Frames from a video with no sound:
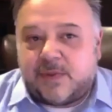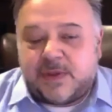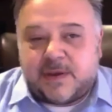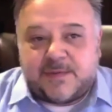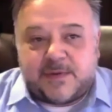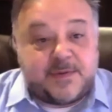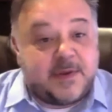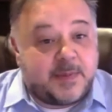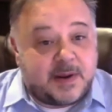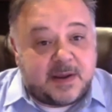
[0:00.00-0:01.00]
The
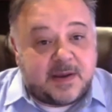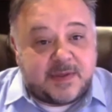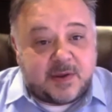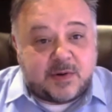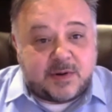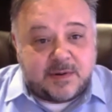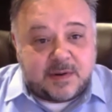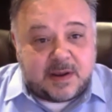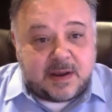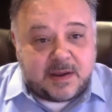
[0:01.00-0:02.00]
fulfillment of the order,
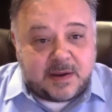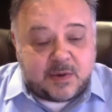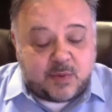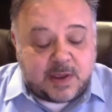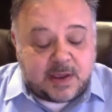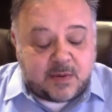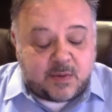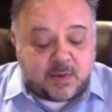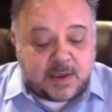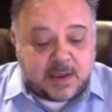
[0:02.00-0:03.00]

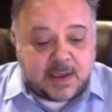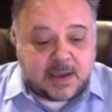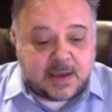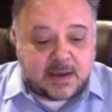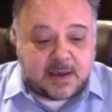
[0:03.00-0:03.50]
we